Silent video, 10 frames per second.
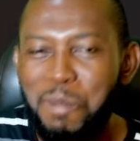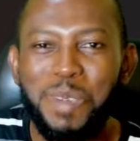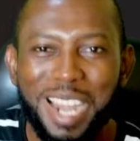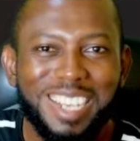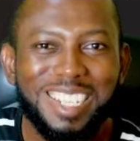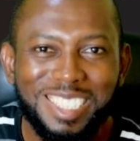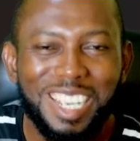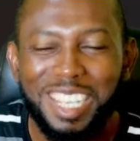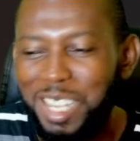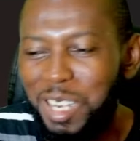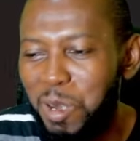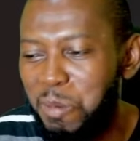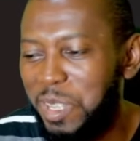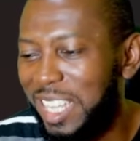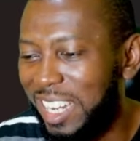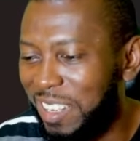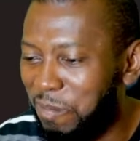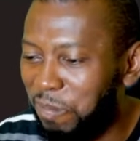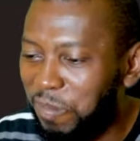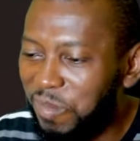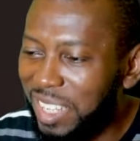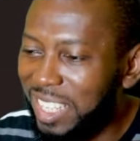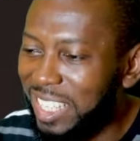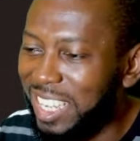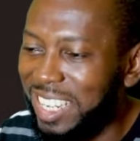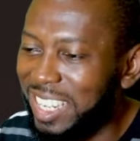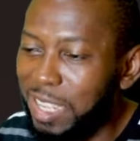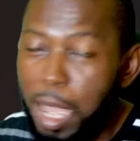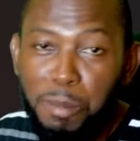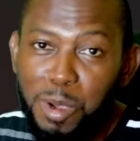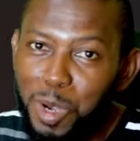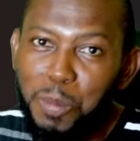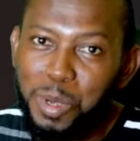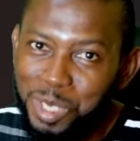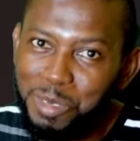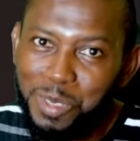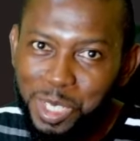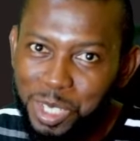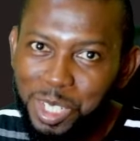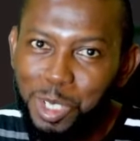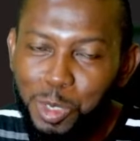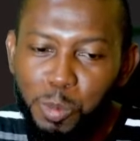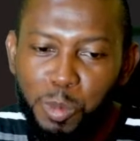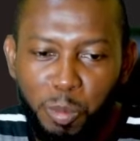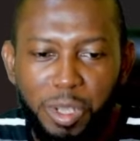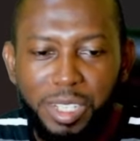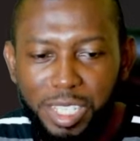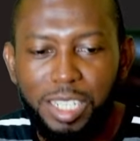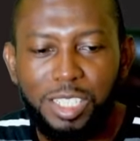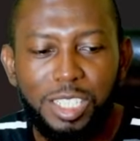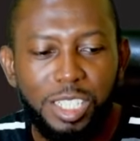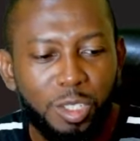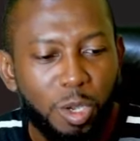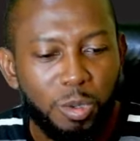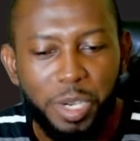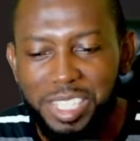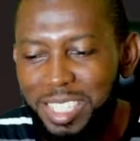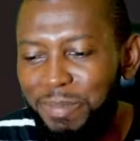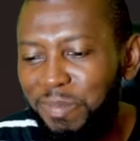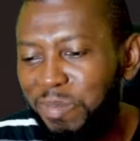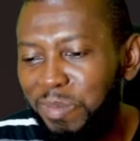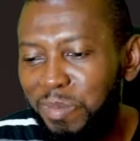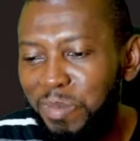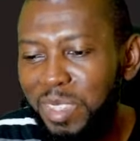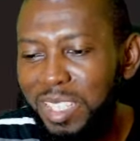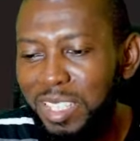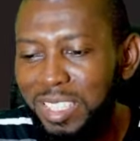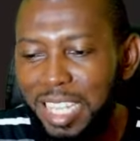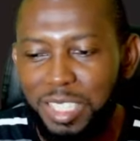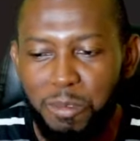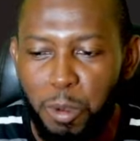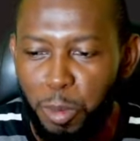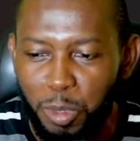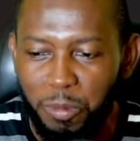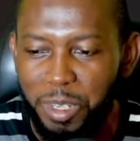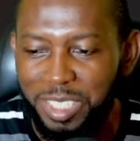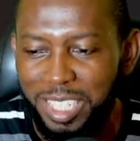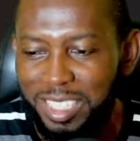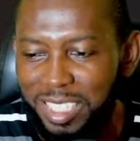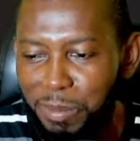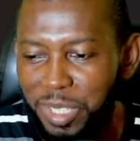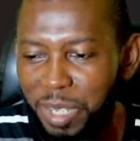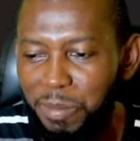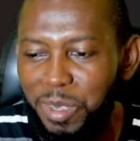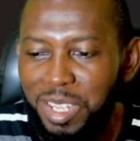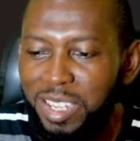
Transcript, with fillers: But I did shake a little bit and yeah. I'm not gonna post those videos on the YouTube though, but she did go crazy. Dancing for both of us at the same time.